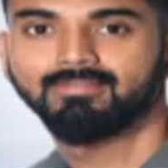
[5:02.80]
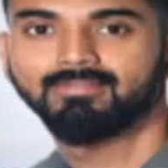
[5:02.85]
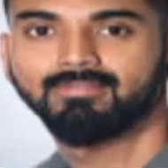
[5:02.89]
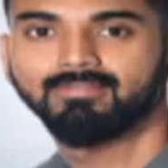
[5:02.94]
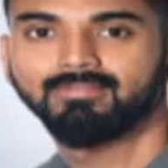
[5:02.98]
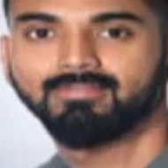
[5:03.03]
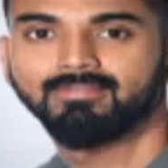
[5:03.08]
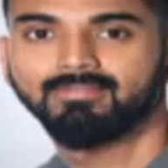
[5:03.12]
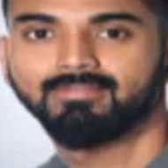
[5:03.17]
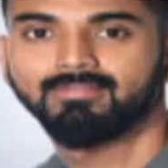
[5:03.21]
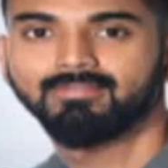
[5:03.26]

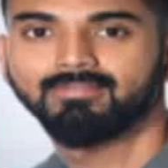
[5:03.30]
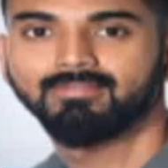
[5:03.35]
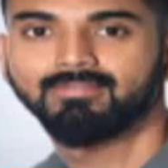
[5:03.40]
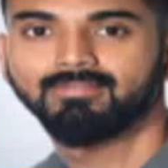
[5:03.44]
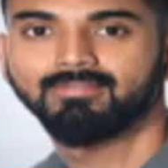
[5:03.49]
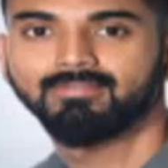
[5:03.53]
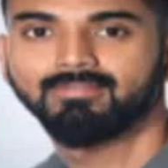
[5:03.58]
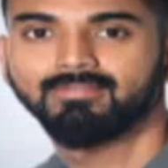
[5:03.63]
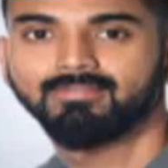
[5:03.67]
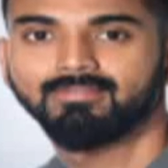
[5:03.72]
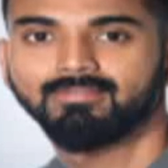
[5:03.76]

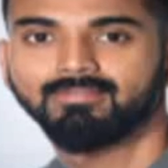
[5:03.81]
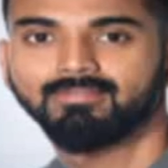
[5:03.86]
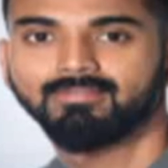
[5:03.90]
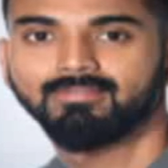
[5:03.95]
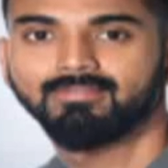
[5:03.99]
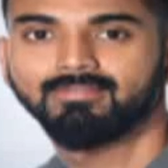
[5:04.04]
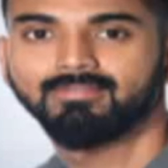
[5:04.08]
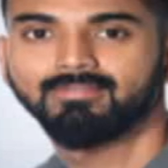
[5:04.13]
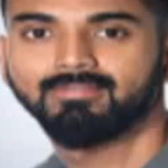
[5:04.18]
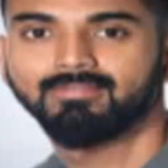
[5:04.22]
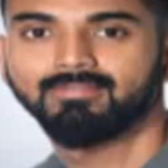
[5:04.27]

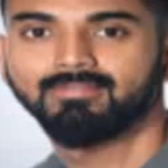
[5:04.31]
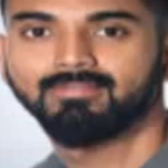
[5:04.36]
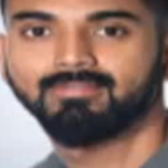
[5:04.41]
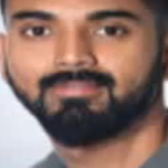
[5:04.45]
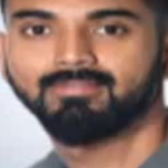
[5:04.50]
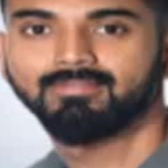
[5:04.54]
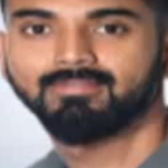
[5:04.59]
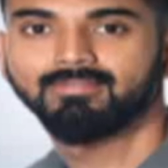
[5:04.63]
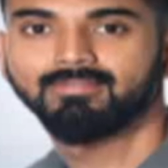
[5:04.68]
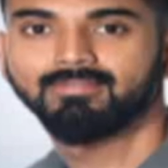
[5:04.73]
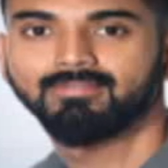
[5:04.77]

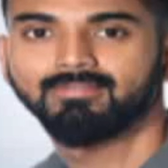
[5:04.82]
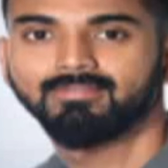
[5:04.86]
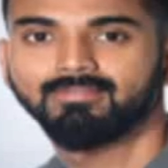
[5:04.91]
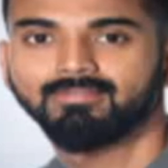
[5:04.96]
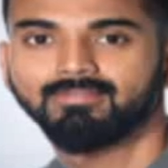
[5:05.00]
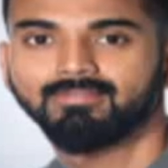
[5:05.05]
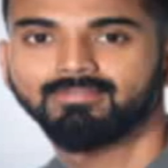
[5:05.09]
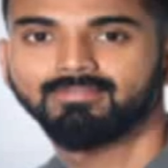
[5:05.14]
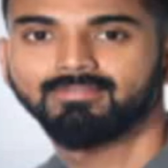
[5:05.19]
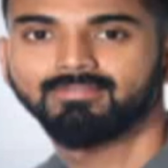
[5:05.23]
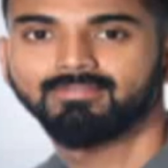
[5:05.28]

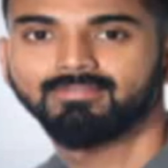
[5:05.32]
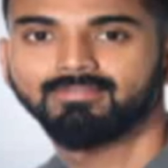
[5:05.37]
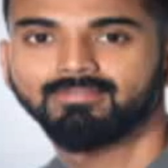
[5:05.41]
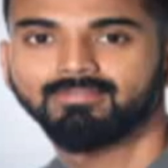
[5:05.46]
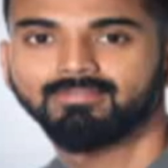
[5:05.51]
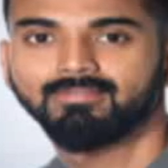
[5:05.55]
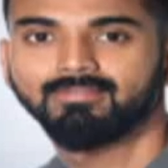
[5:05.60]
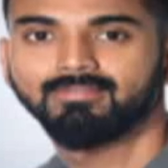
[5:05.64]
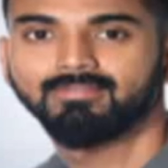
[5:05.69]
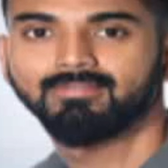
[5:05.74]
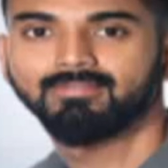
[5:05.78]

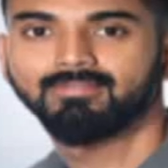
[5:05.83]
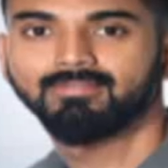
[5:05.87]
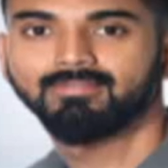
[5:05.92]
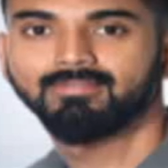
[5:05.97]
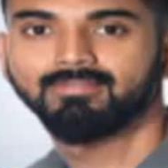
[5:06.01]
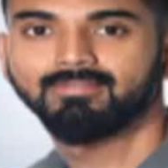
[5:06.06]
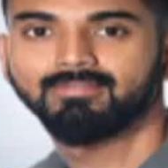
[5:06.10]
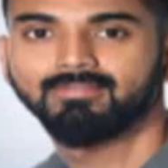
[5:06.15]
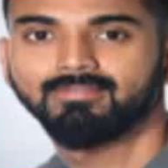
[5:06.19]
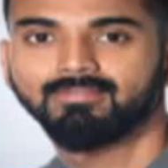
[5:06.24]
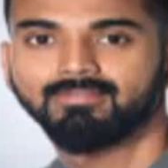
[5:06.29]

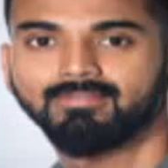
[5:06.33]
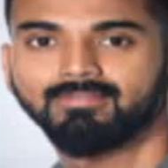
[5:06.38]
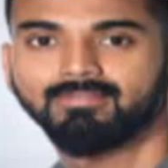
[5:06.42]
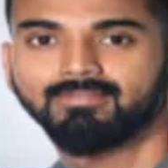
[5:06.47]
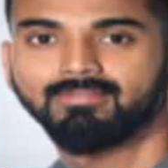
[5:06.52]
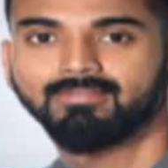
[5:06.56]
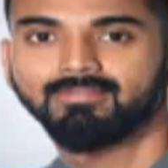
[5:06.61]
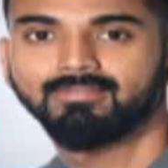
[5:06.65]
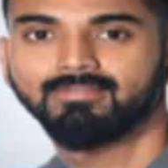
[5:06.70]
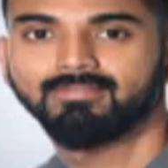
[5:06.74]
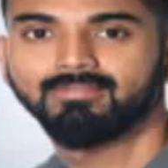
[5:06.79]

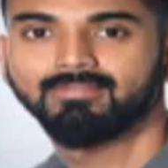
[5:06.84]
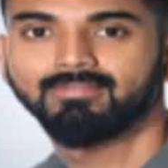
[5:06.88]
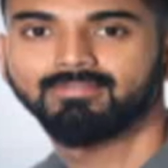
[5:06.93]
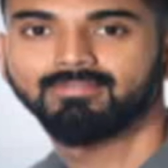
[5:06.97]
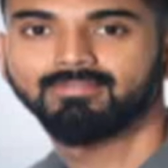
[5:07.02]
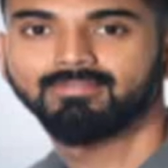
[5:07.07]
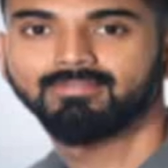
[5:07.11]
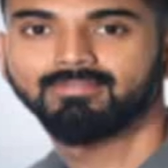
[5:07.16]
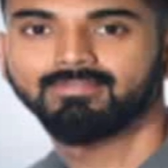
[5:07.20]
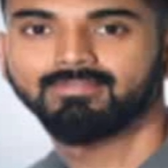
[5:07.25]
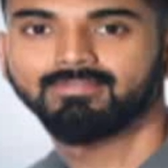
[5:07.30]

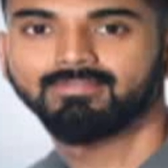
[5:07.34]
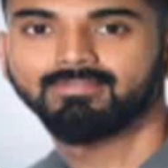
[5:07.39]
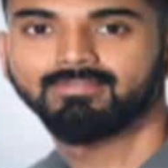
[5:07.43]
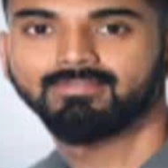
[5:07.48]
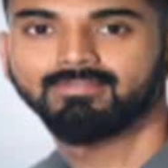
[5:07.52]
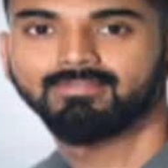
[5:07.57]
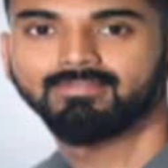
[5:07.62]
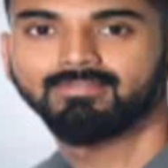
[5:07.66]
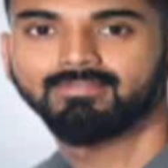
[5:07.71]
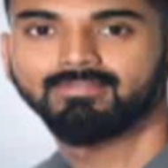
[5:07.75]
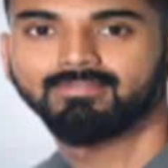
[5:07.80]

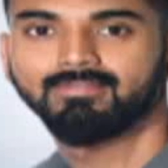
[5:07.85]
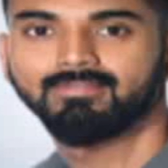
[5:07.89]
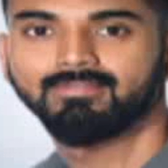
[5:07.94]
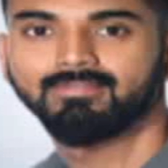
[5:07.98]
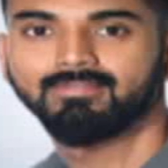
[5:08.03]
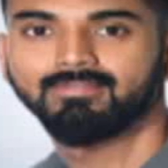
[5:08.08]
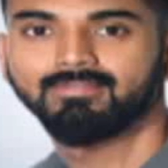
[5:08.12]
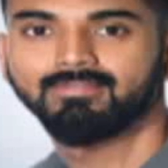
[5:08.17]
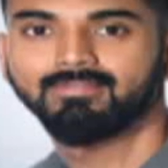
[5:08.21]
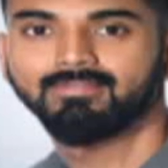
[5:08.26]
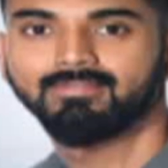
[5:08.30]

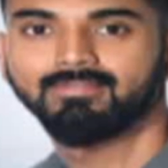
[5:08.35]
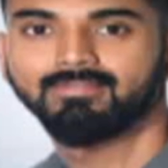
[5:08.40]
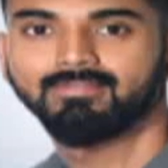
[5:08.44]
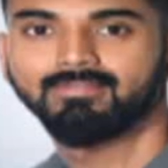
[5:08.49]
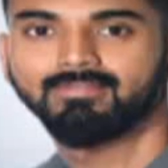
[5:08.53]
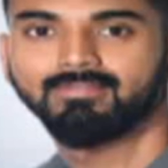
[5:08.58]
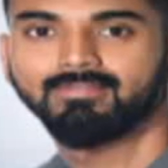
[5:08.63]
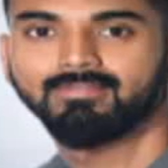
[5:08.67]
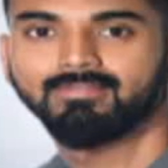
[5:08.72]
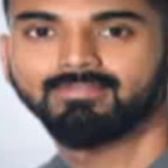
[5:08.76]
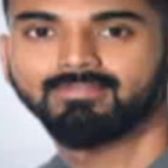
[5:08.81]

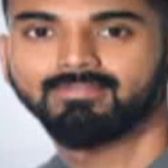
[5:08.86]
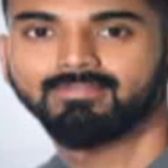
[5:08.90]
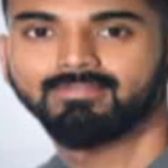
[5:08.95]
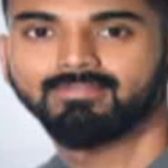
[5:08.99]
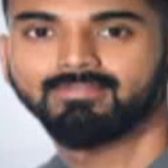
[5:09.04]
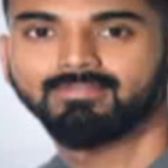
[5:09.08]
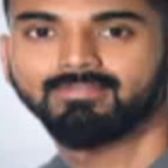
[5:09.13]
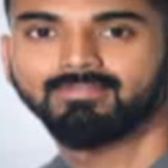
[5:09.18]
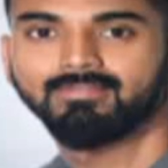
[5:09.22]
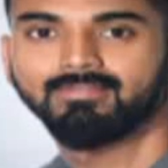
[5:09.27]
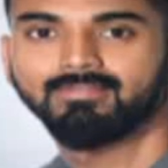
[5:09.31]

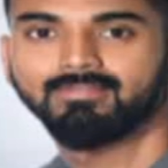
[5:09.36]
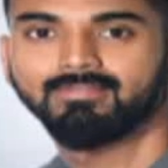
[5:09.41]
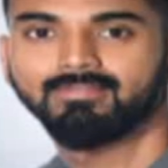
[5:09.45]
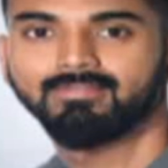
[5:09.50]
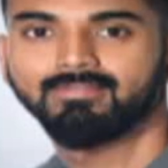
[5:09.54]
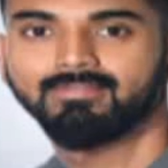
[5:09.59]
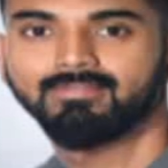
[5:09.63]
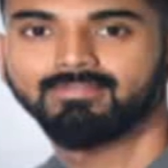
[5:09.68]
This person isn't speaking.